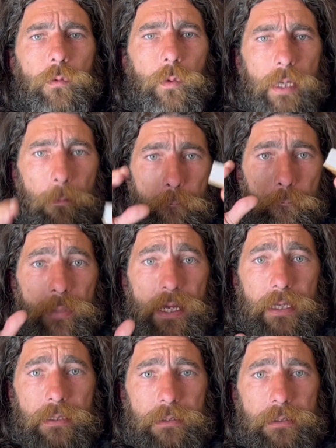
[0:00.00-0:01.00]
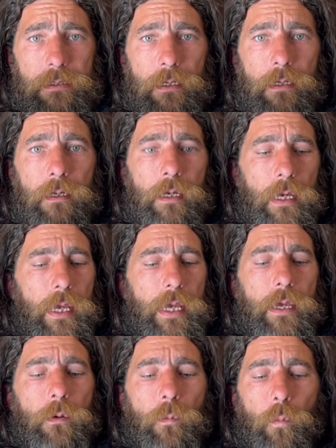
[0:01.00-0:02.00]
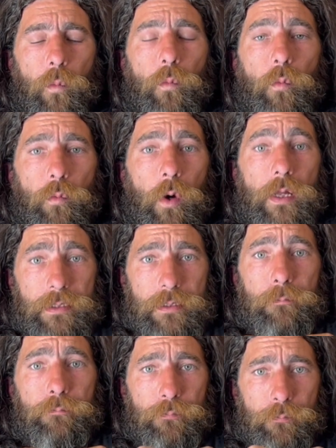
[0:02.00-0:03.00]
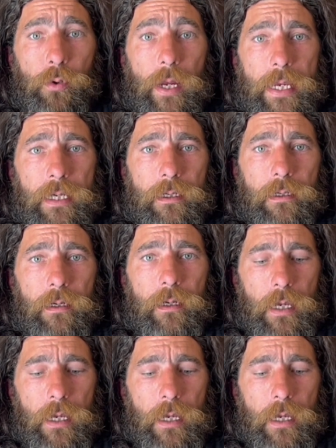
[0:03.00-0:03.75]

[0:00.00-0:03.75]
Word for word: when it bends, it wants to break,